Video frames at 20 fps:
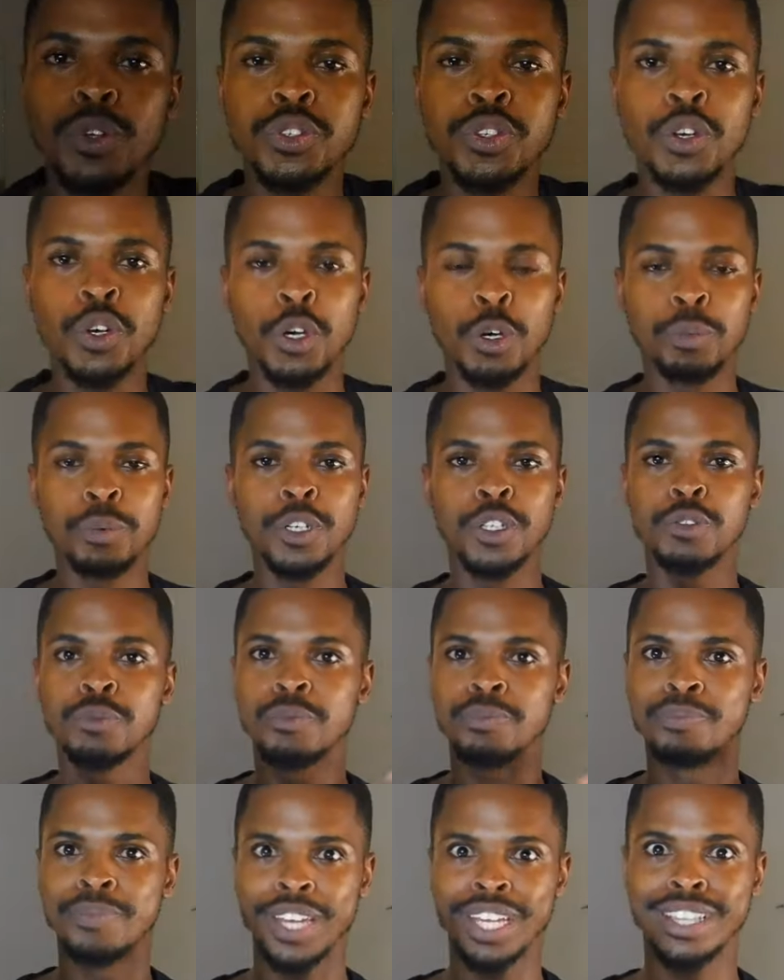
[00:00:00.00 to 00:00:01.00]
also hoping to
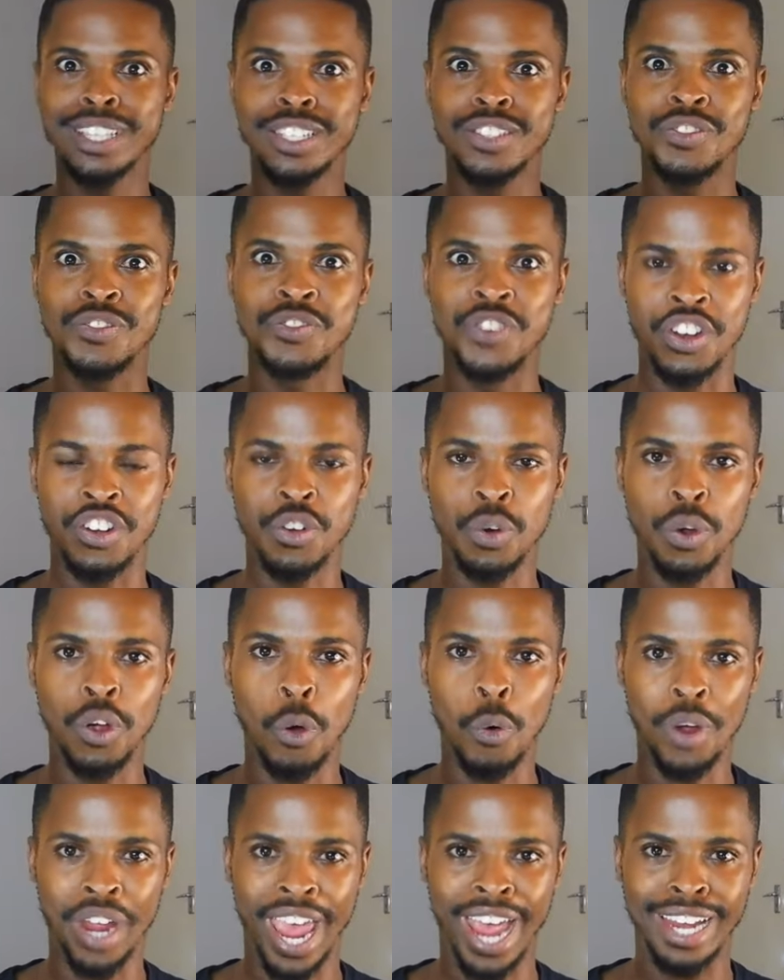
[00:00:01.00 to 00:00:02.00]
make this very
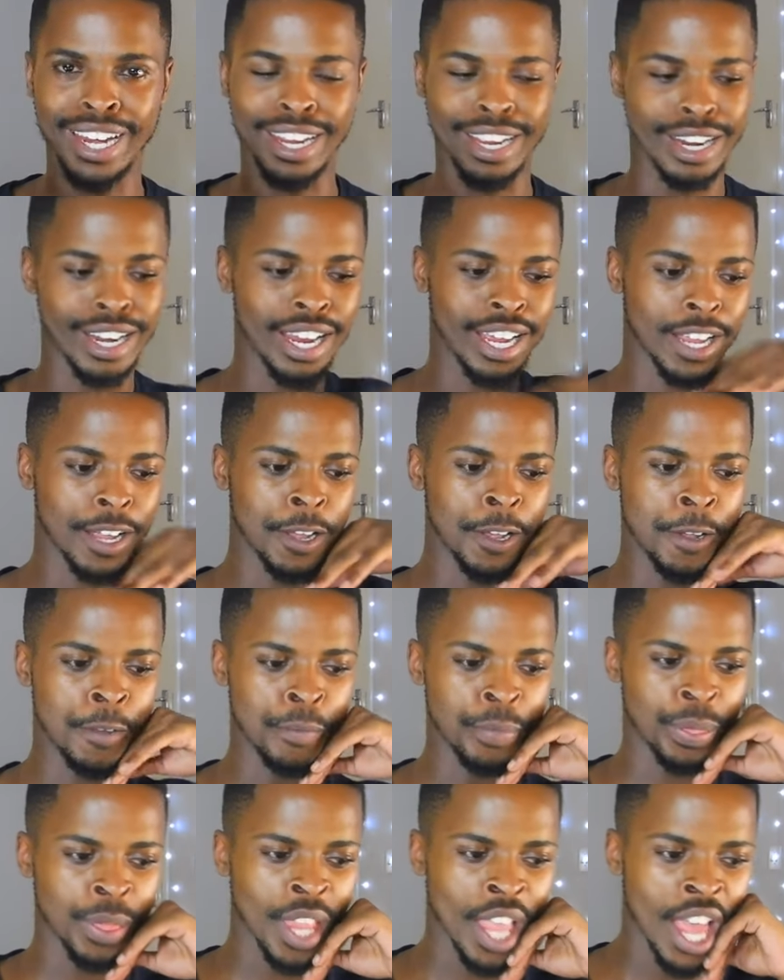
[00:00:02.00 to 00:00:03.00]
organic. Like,
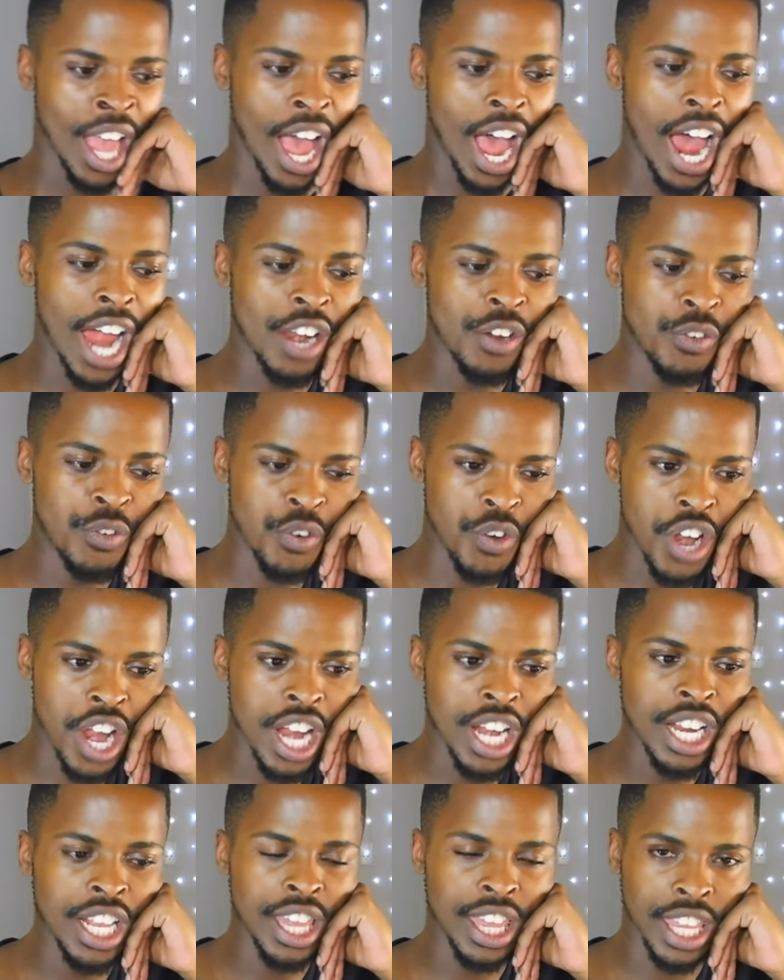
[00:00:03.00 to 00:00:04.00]
I
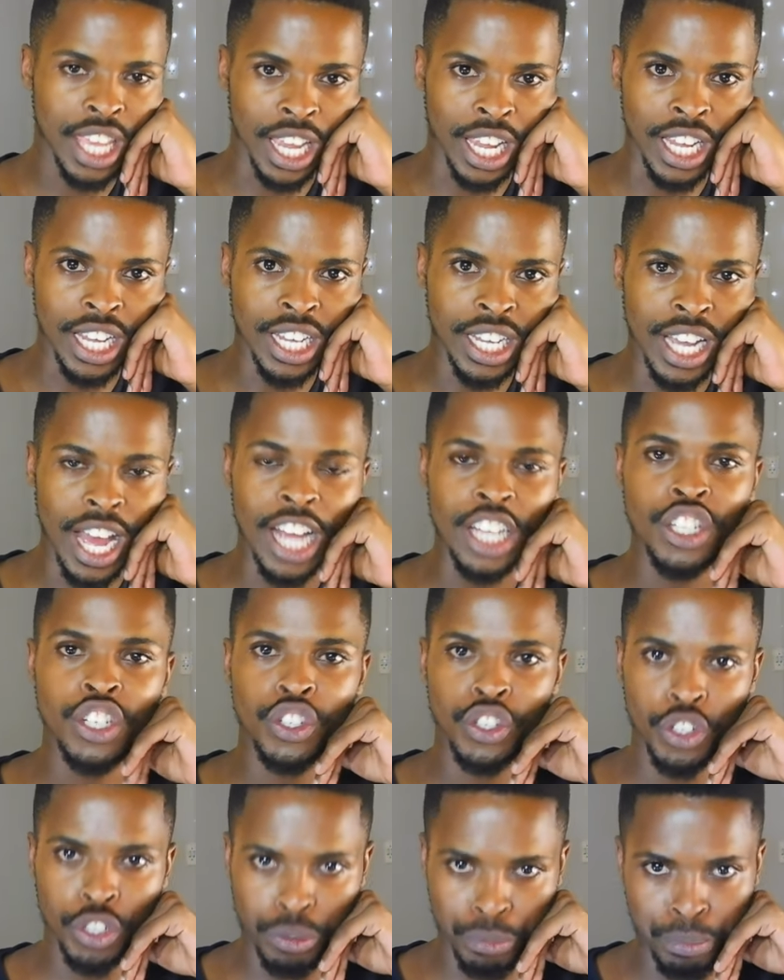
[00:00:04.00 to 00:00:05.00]
really think I
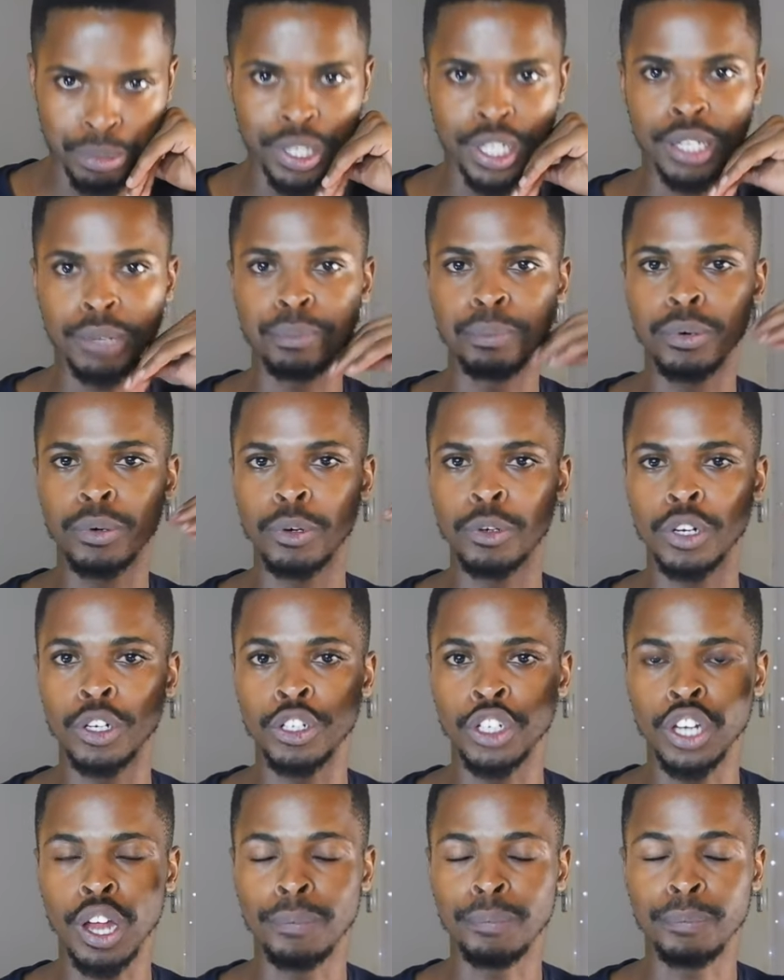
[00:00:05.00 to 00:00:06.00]
should be
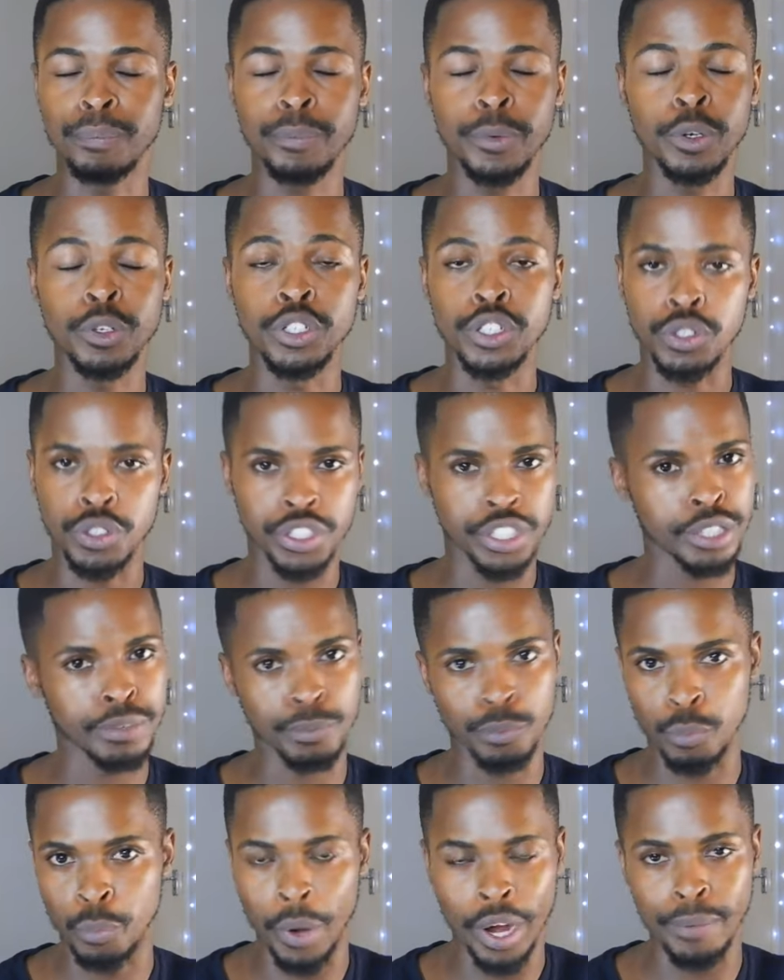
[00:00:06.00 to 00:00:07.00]

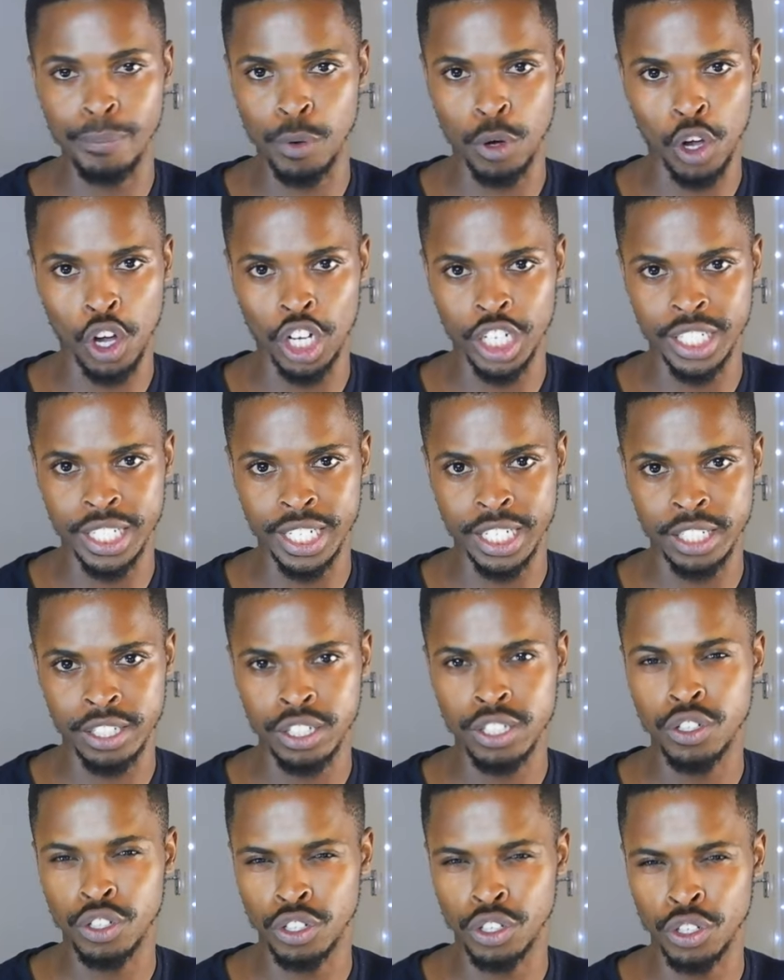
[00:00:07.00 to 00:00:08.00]
producing way more
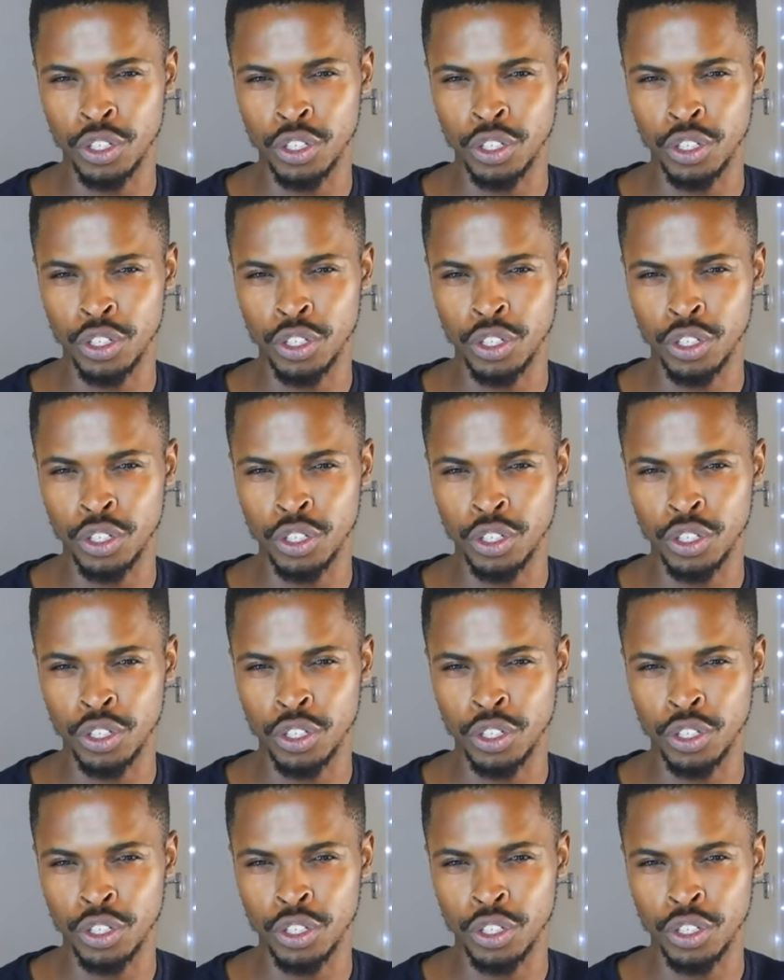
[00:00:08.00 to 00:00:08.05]
content,